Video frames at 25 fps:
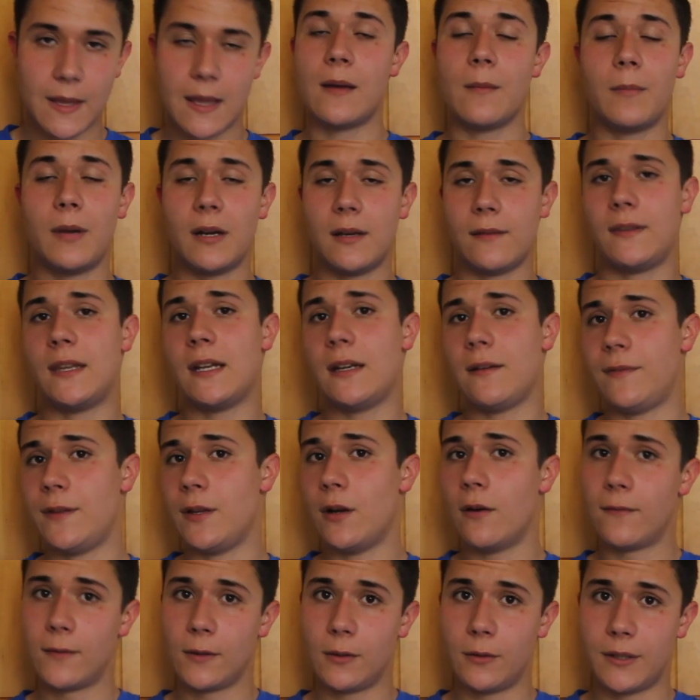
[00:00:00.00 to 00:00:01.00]
But then if the
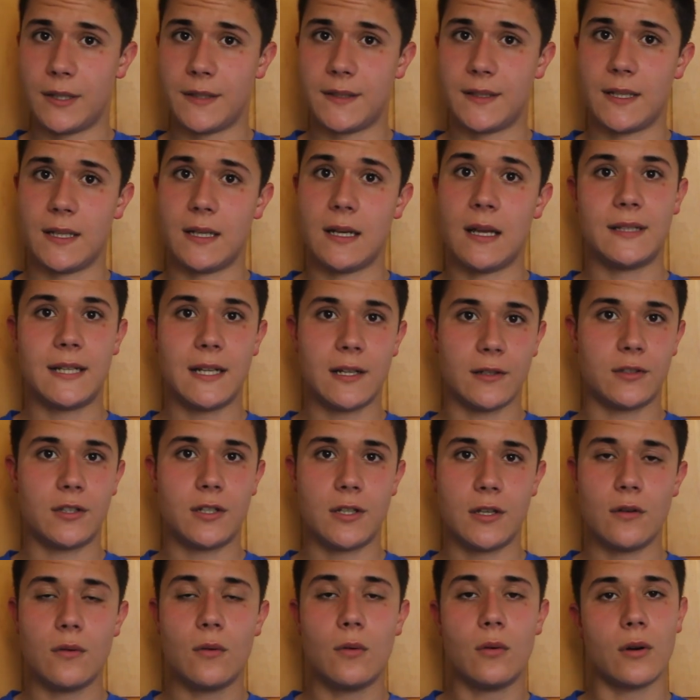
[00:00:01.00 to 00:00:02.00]
Overlord is in tier
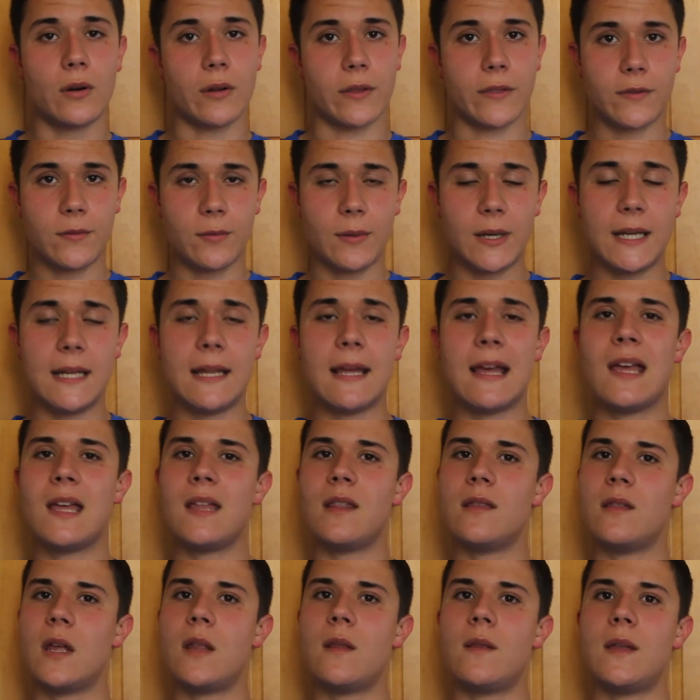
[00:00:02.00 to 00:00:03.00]
2 or 3,
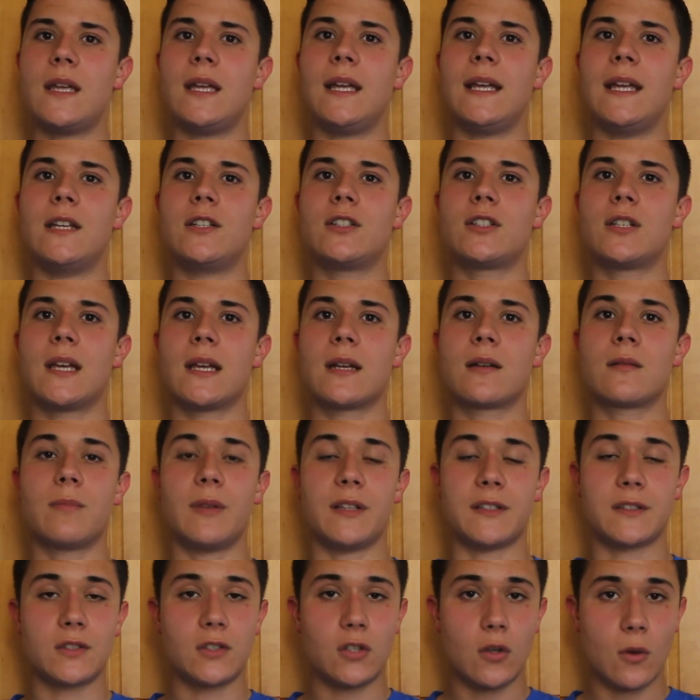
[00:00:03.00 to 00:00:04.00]
then they each get
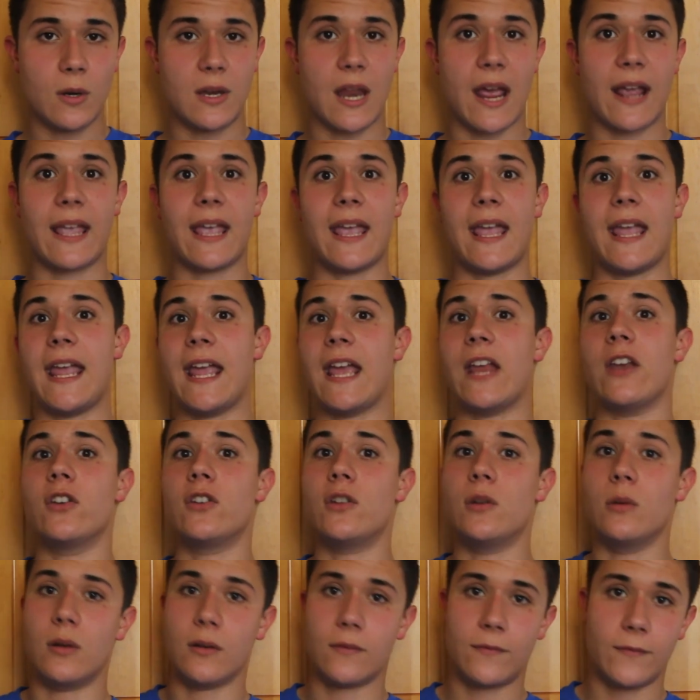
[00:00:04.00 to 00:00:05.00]
+2 attack and
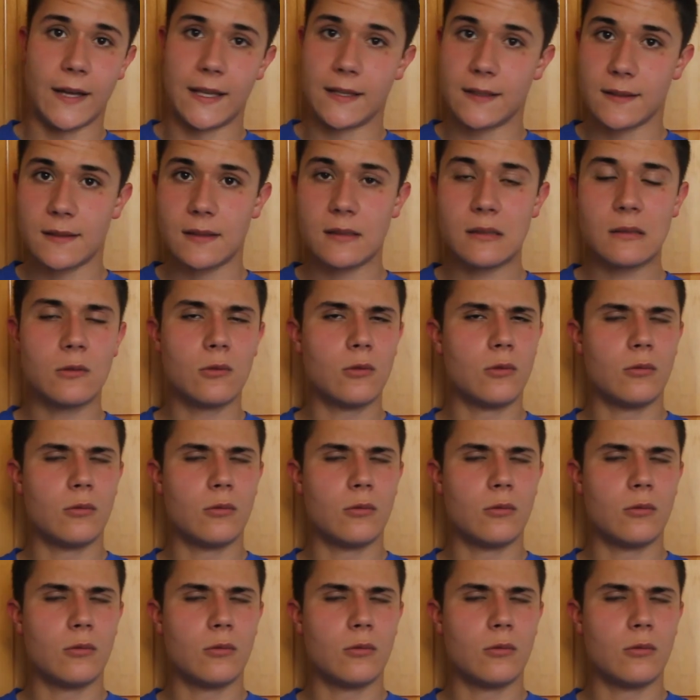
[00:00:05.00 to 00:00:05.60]
2 defense.